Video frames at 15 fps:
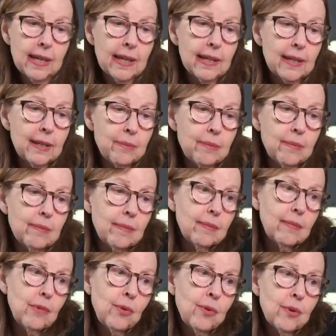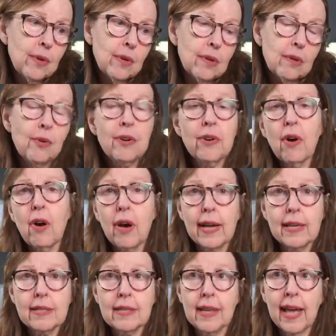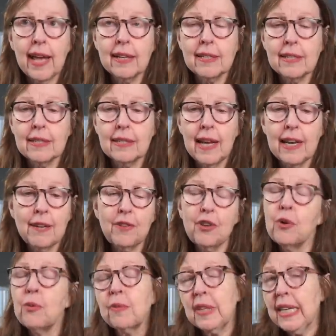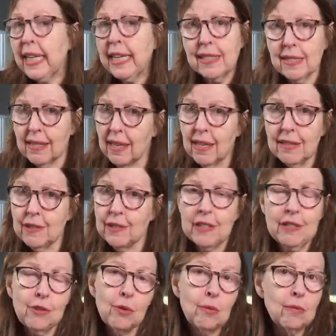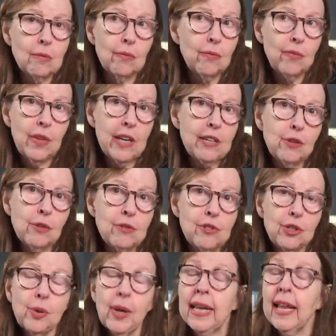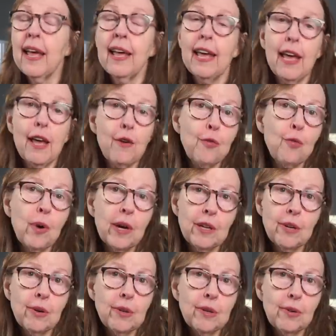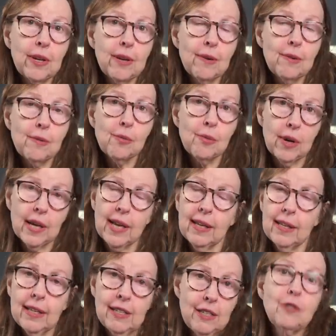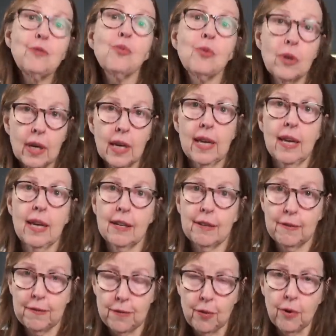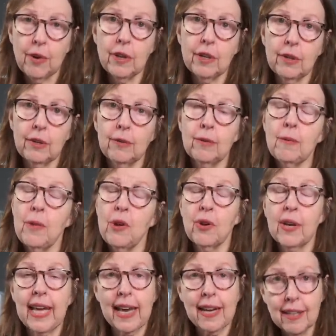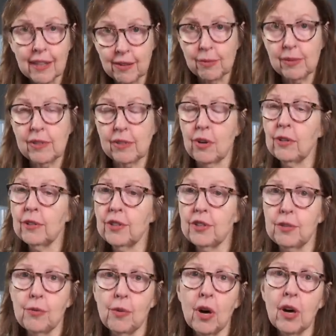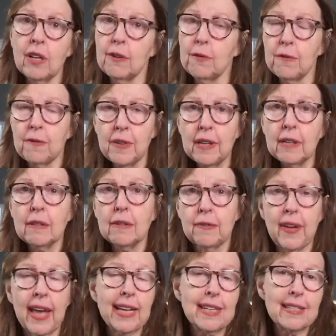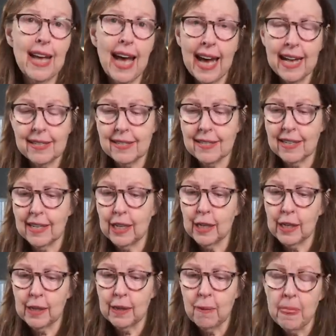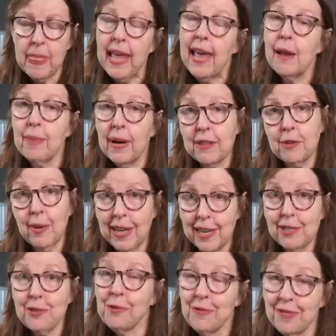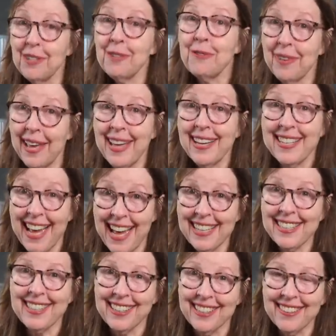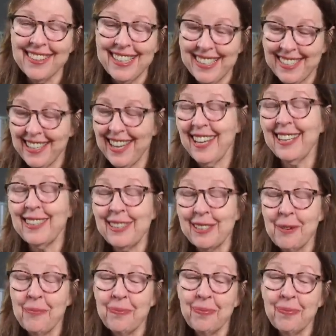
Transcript: um, or or not? And and if you don't think it does, then don't then don't do it. If what you're doing work is working for you, you're getting the results you want. You feel fantastic. And by the way, I do feel fantastic these days